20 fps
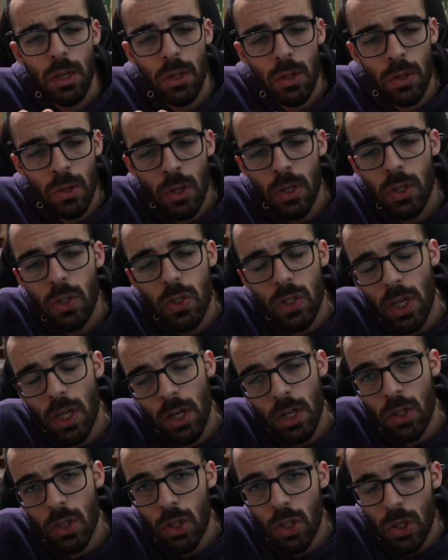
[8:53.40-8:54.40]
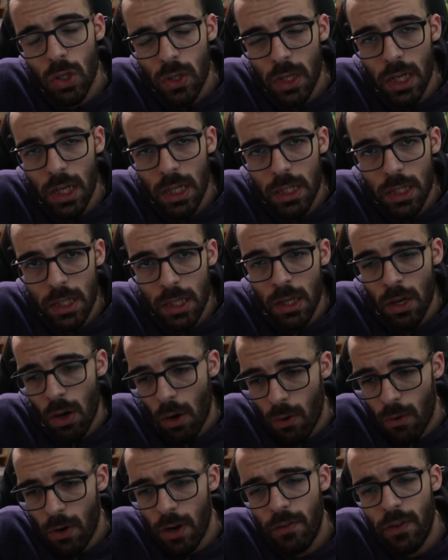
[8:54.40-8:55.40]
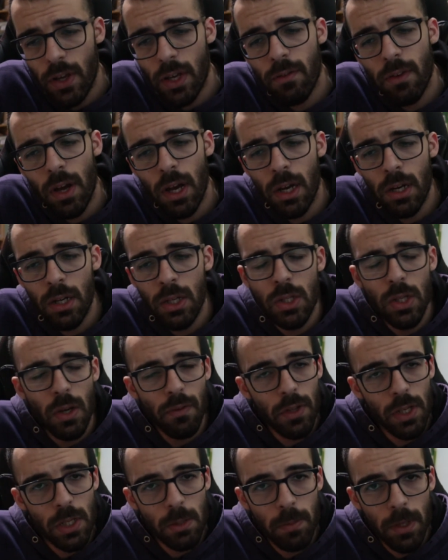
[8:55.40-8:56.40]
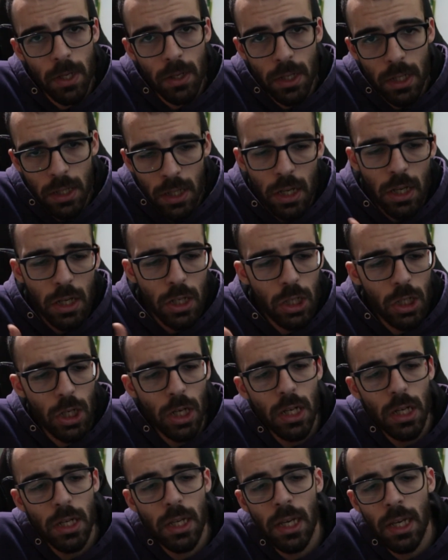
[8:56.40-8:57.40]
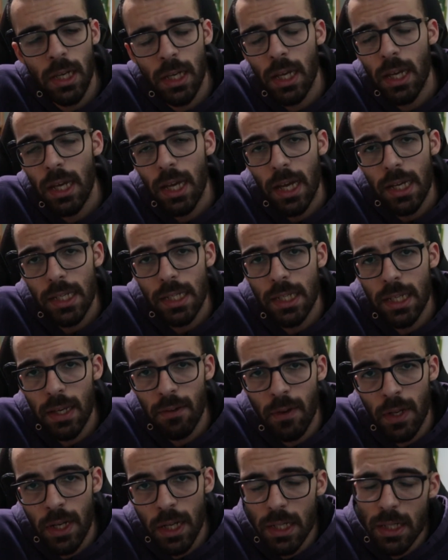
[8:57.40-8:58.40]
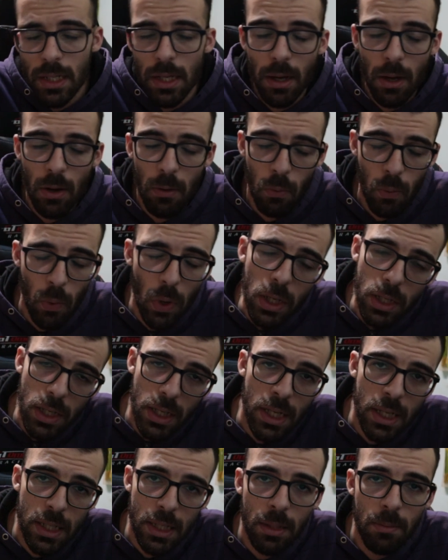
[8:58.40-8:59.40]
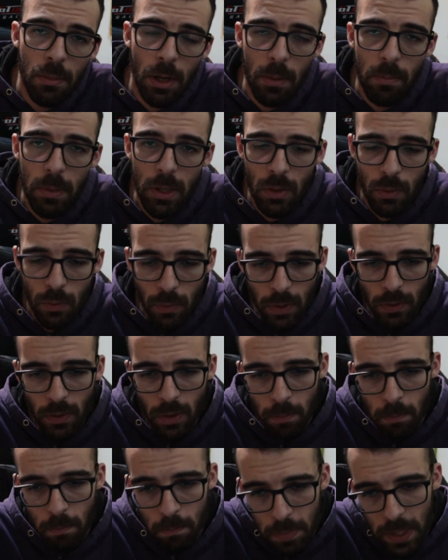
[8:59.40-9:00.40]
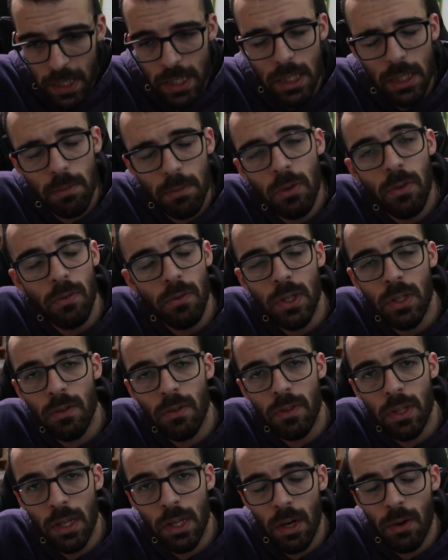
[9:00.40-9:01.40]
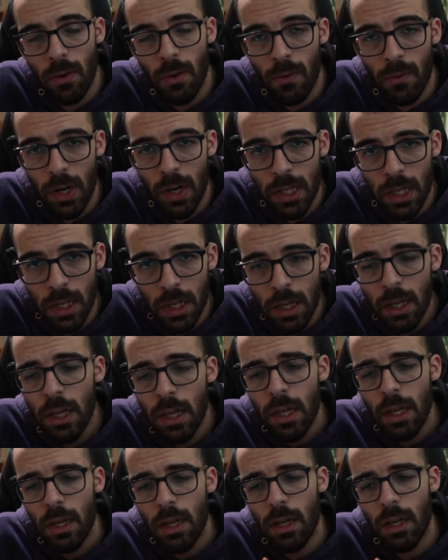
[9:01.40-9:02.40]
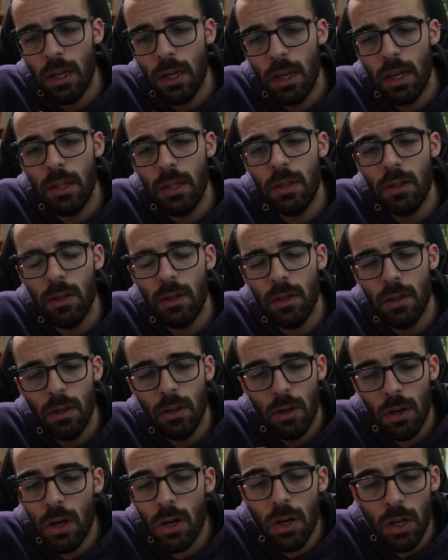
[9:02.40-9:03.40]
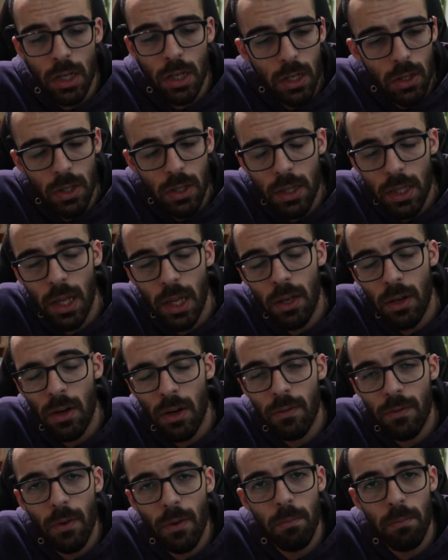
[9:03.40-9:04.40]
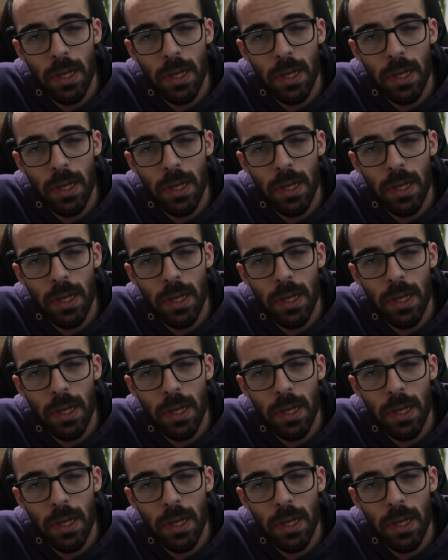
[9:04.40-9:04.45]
Not scared to showcase the horrific violence of this period, Shaka King has given us what is, in my opinion, one of the best movies of the year already, and early contender for